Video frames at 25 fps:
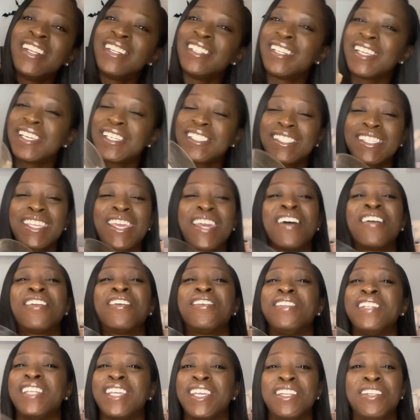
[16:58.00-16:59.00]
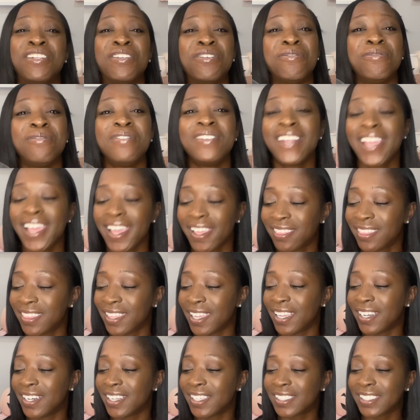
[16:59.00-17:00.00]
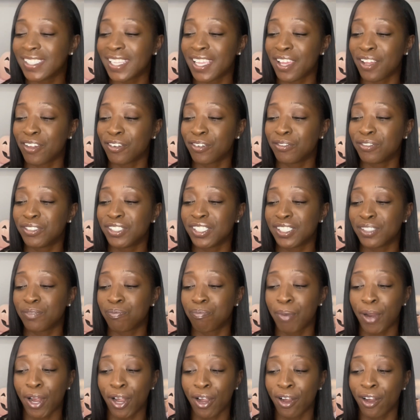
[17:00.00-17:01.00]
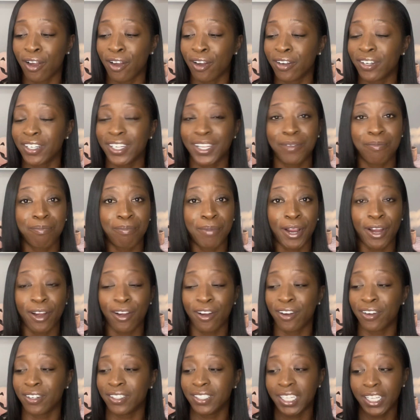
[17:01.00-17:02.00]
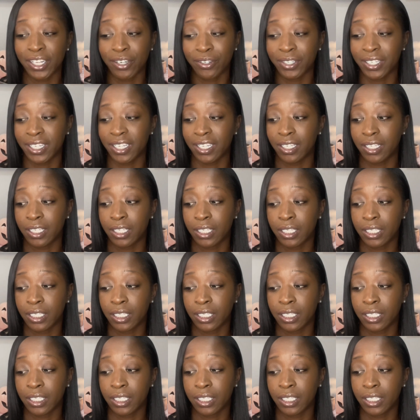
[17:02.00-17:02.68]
This candle didn't do nothing. This candle just burned and burned, literally.